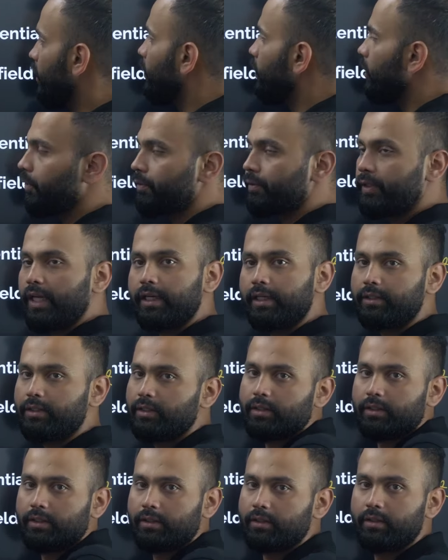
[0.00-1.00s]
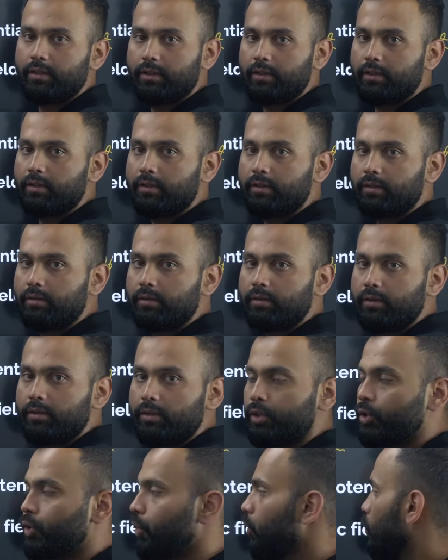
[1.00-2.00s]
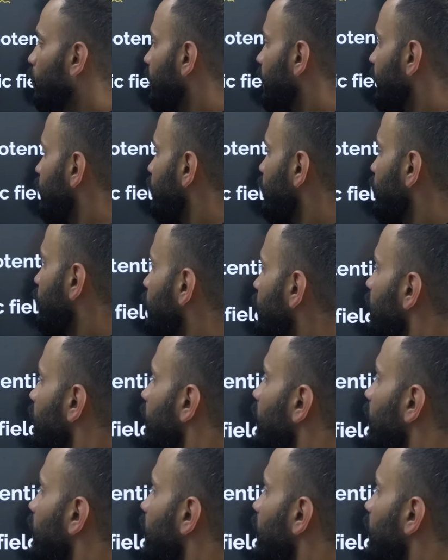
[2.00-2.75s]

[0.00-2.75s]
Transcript: S I unit of the energy is joule only. So